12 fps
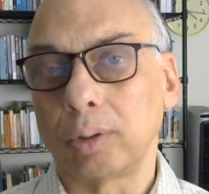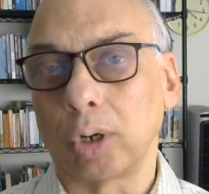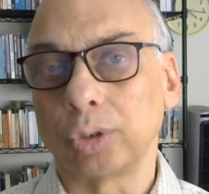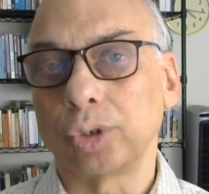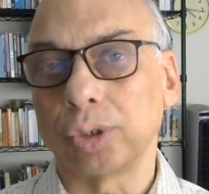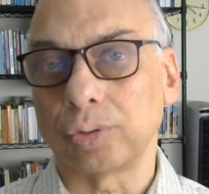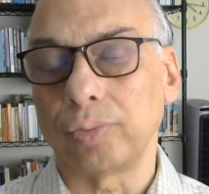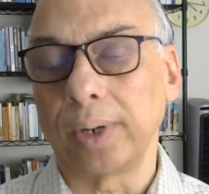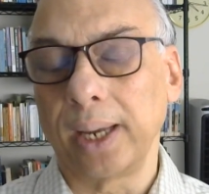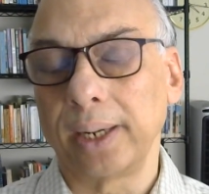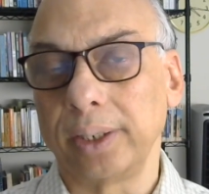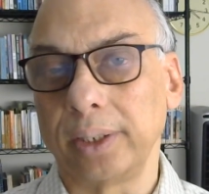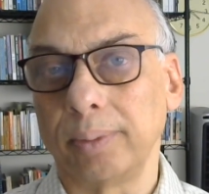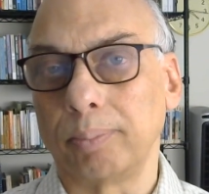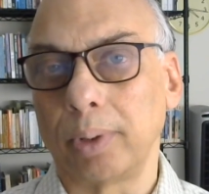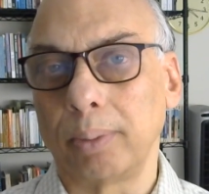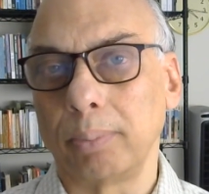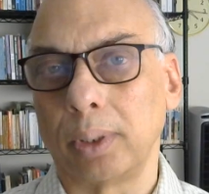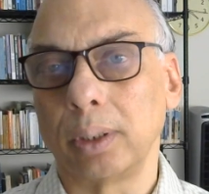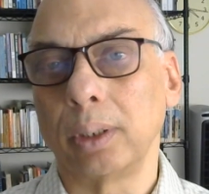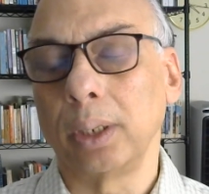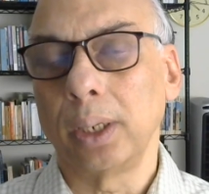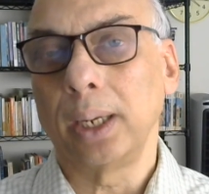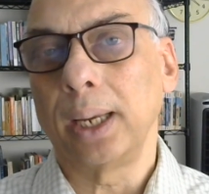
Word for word: conscious reality, Brahman,